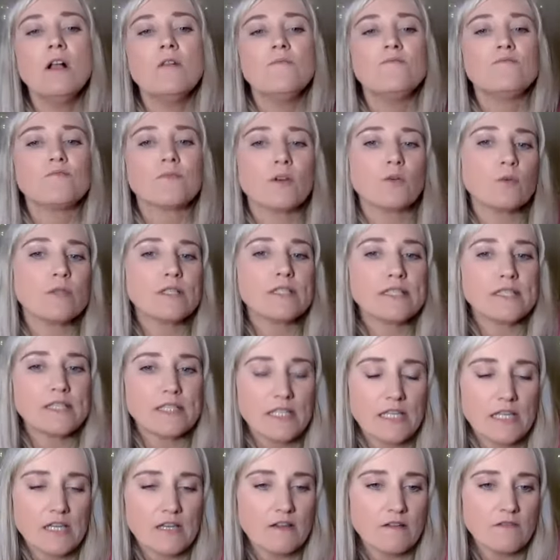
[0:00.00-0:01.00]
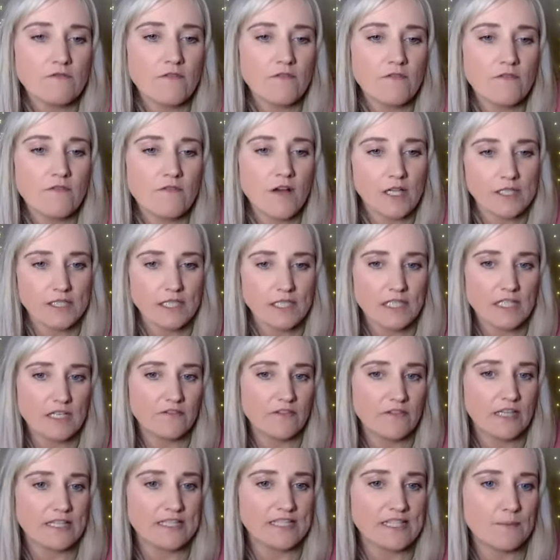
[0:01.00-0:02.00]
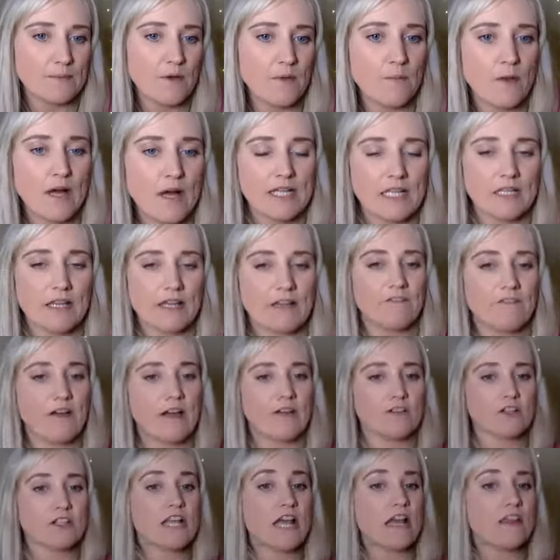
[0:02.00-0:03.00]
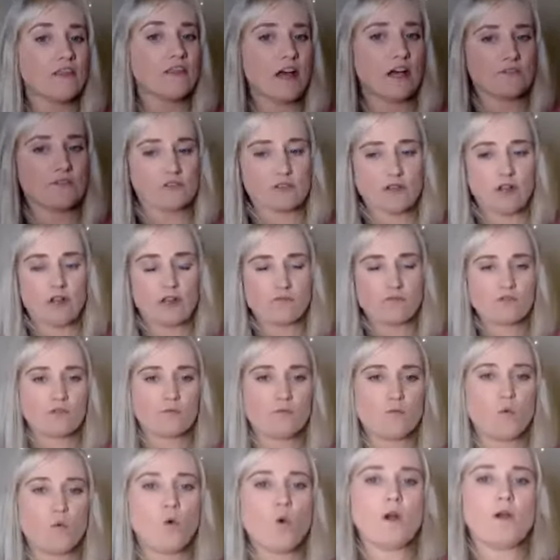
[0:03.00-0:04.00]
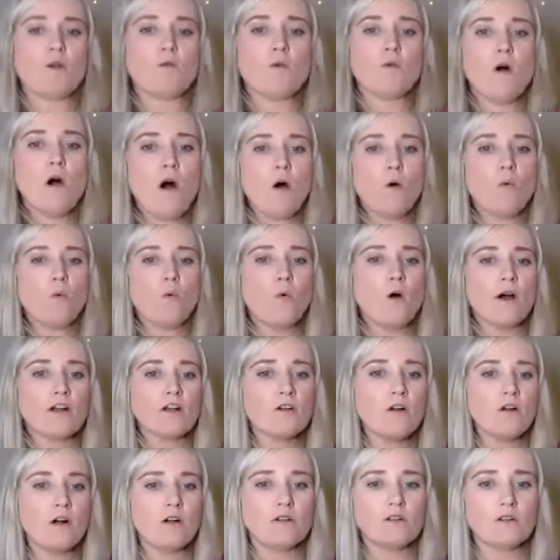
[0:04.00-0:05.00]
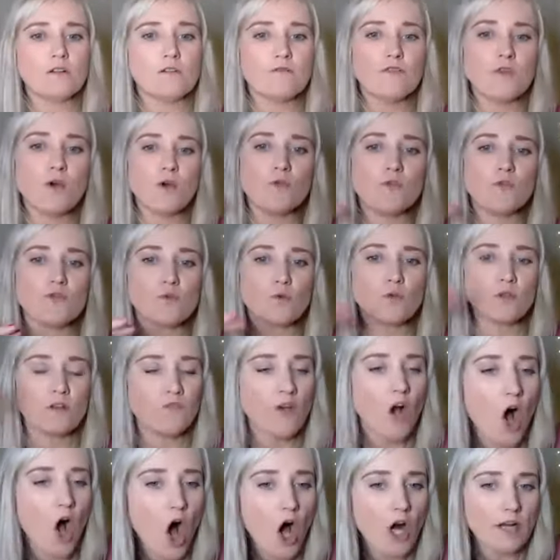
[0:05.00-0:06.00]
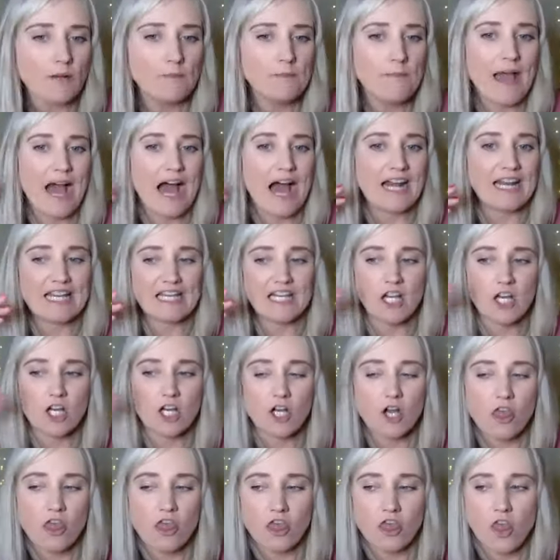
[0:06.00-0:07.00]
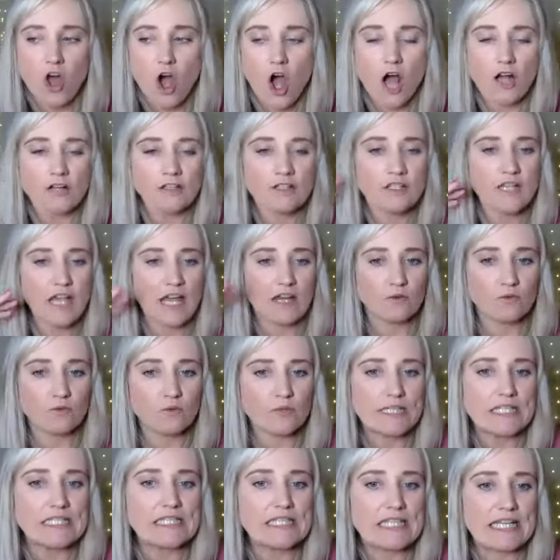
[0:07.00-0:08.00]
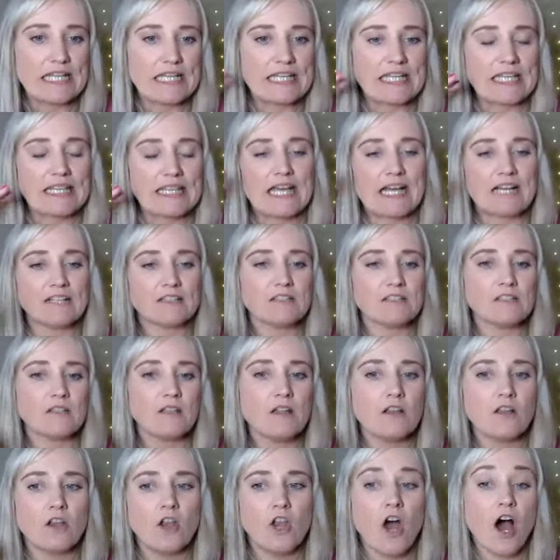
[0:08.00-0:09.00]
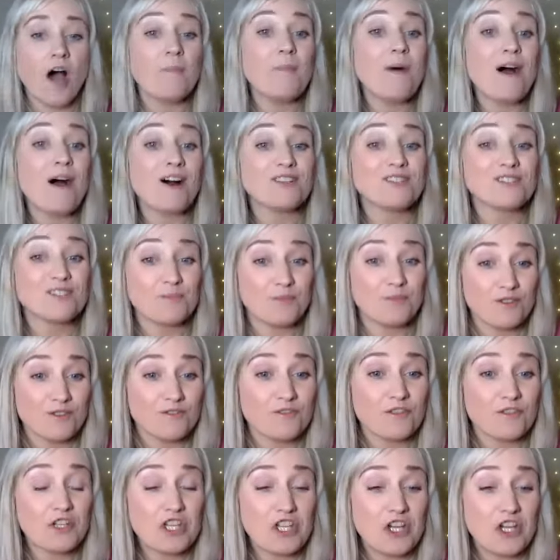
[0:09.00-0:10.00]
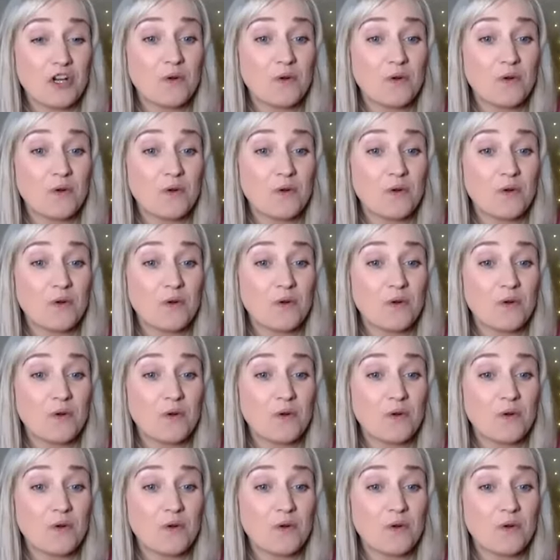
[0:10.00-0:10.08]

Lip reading: receive a significant sum of money, like $5,000 or $10,000 or more. Well, what are all of those sort of automatic thoughts and reasoning that that's not possible for you?